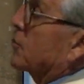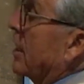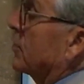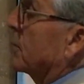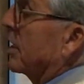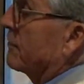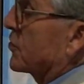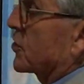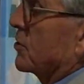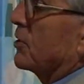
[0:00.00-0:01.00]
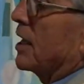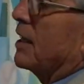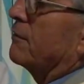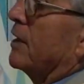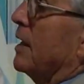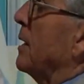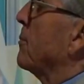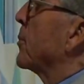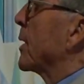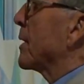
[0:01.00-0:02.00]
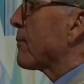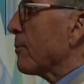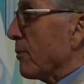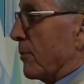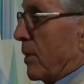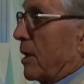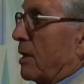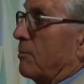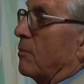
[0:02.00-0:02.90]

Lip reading: this out and have a still life. But my